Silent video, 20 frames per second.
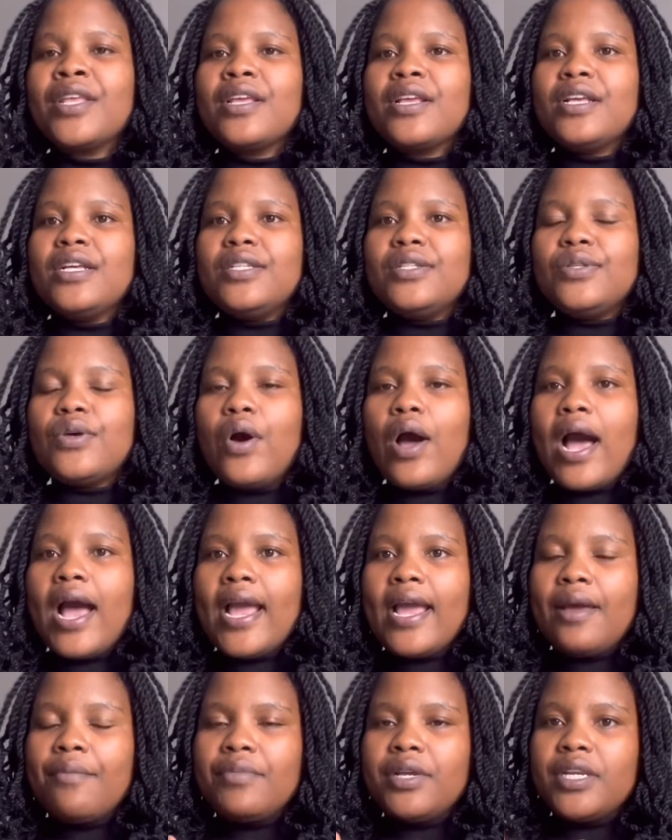So I
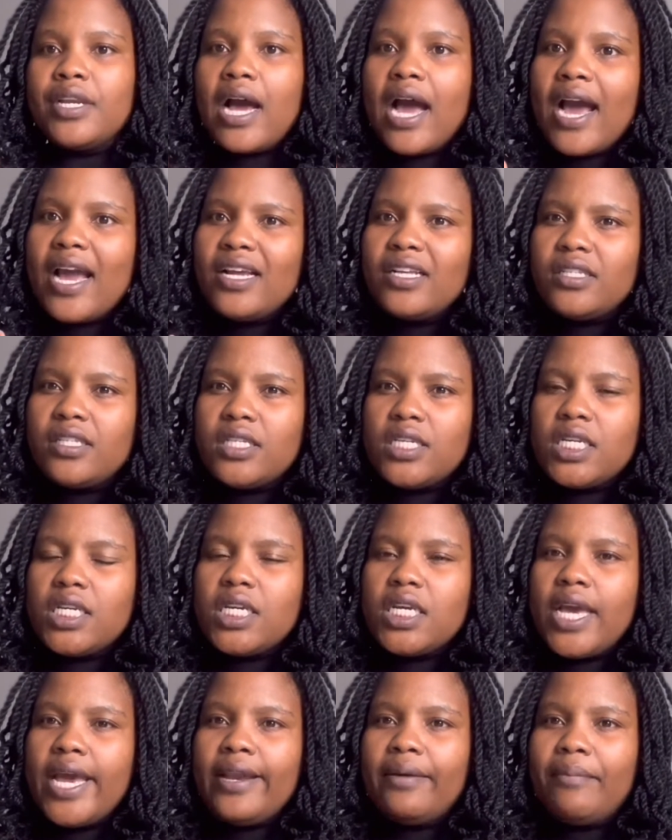am in
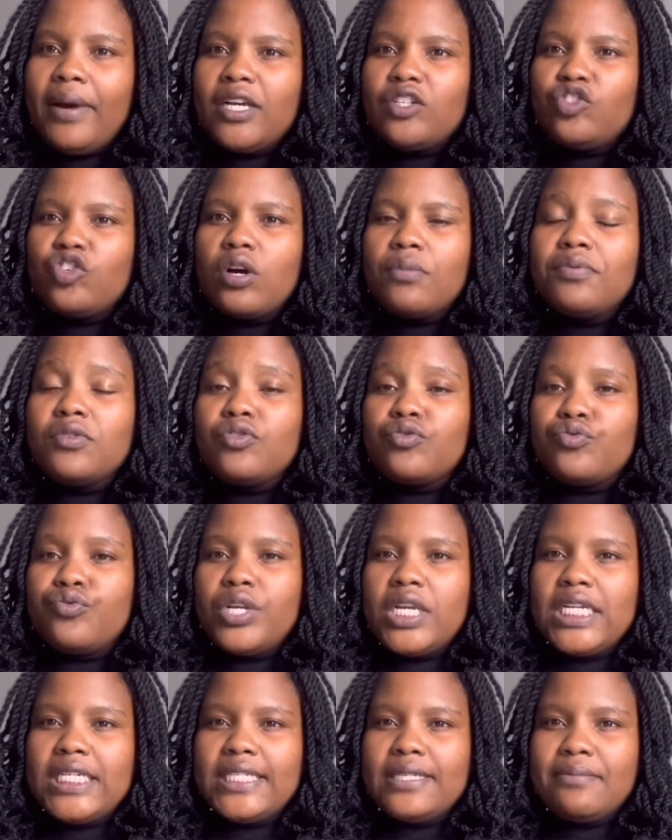IT and my job is
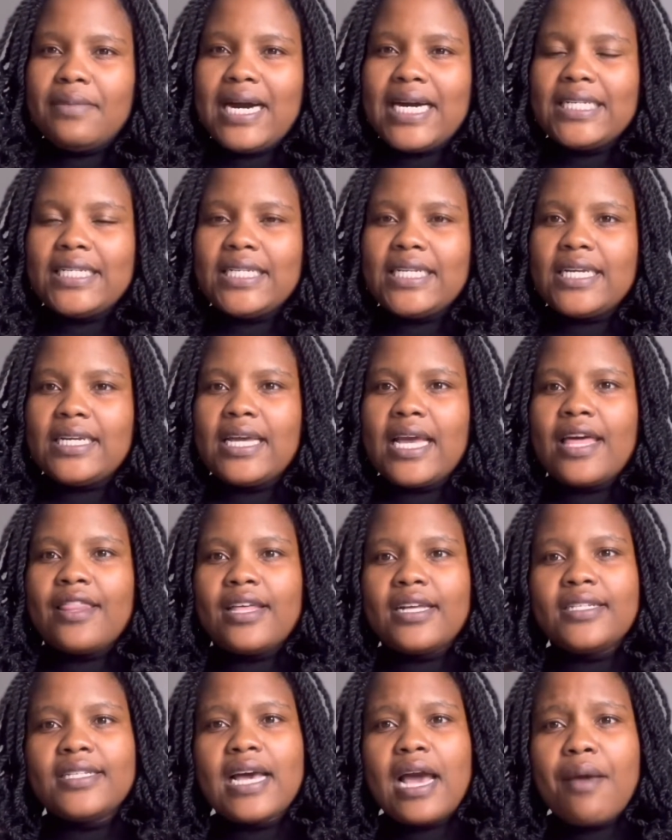really demanding. At
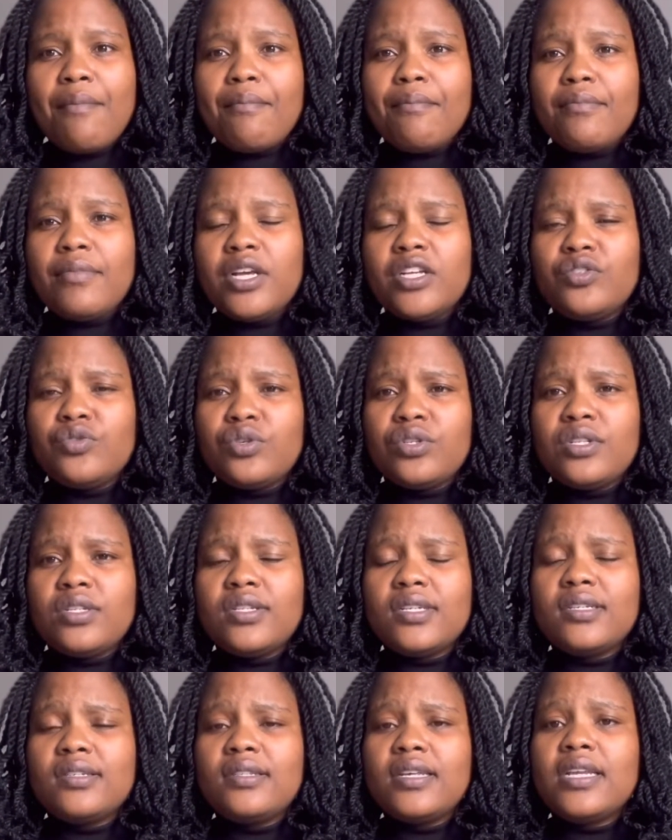that time in
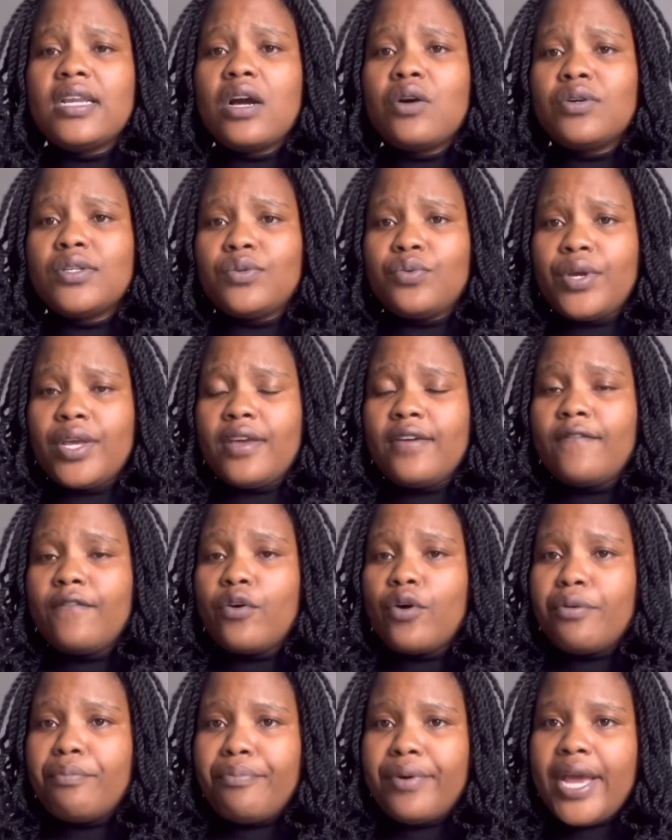2016, I was working
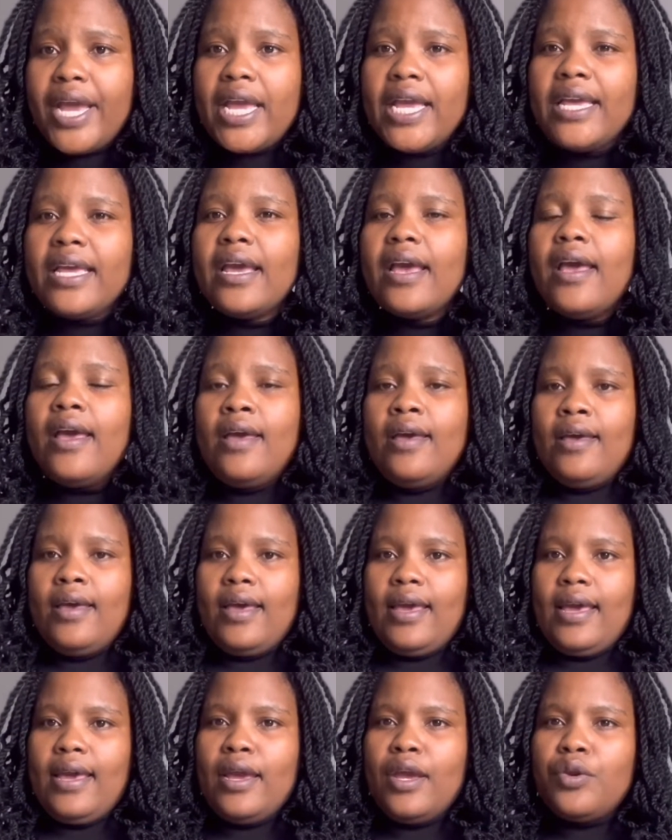for a bank
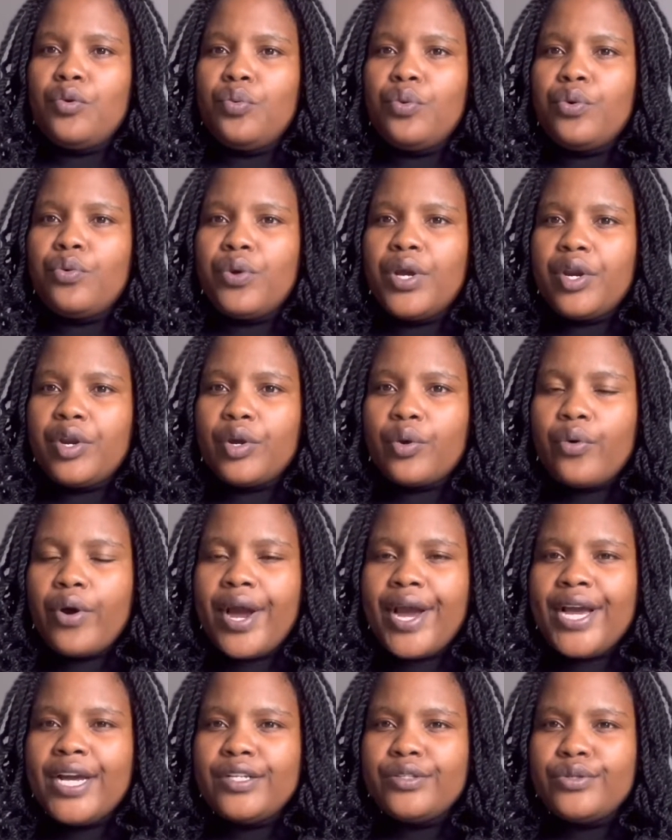and we were
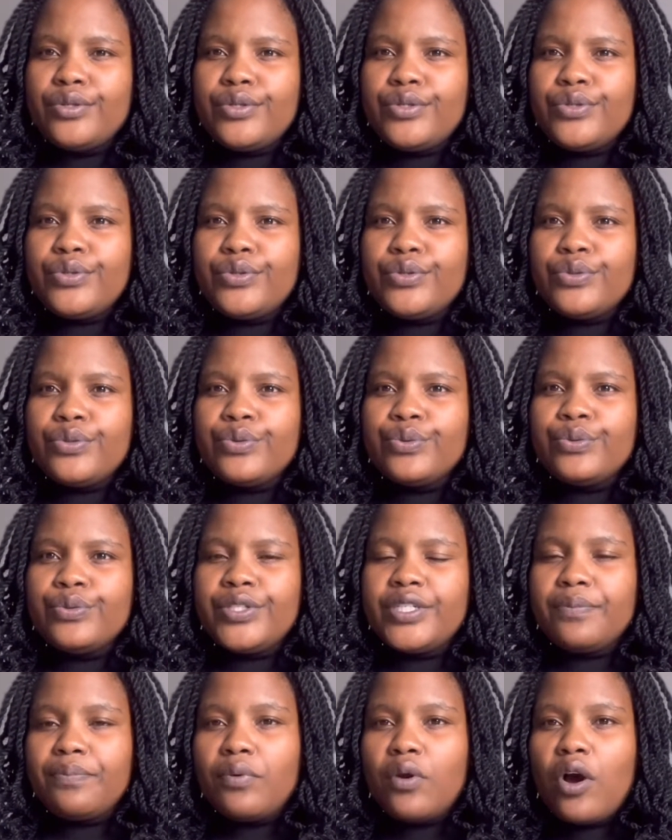required to do
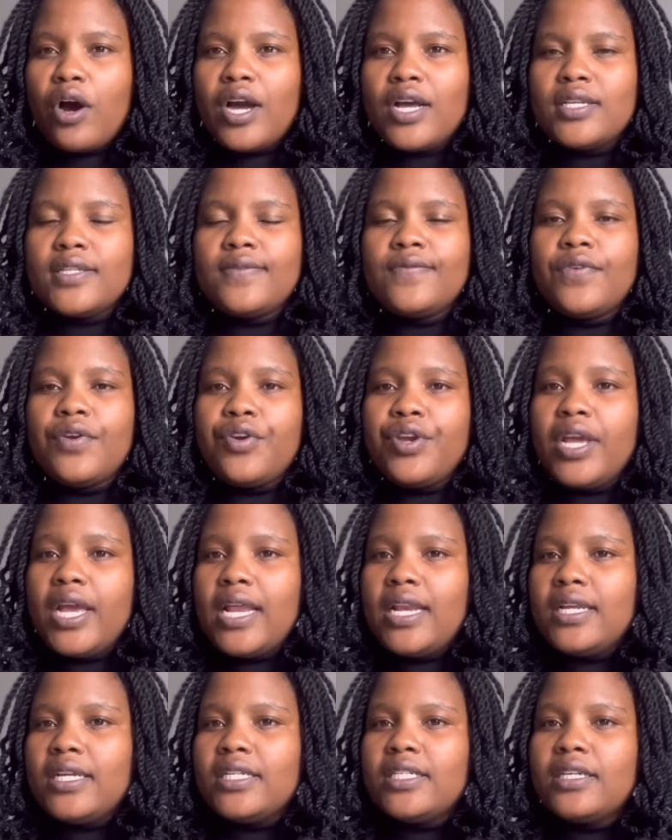deploys very
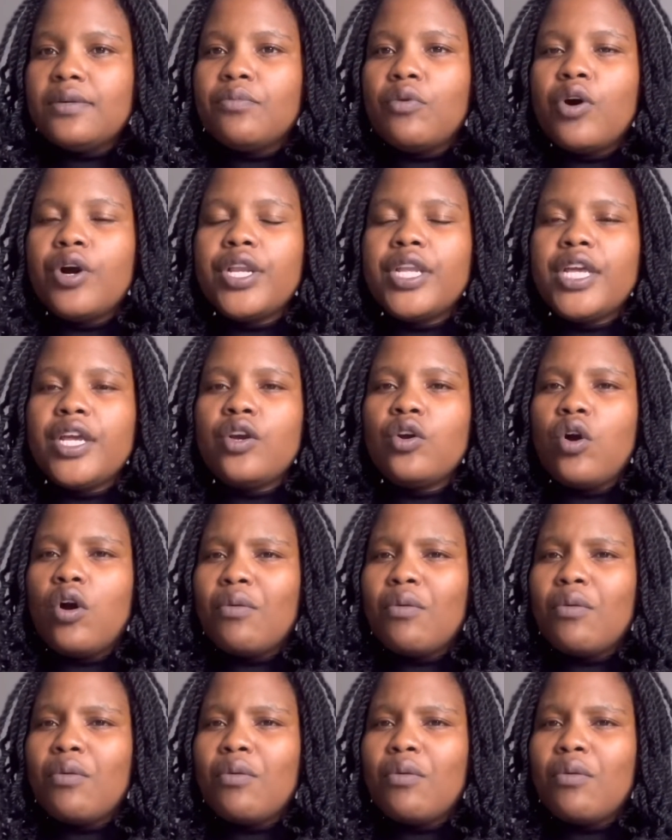early in the morning or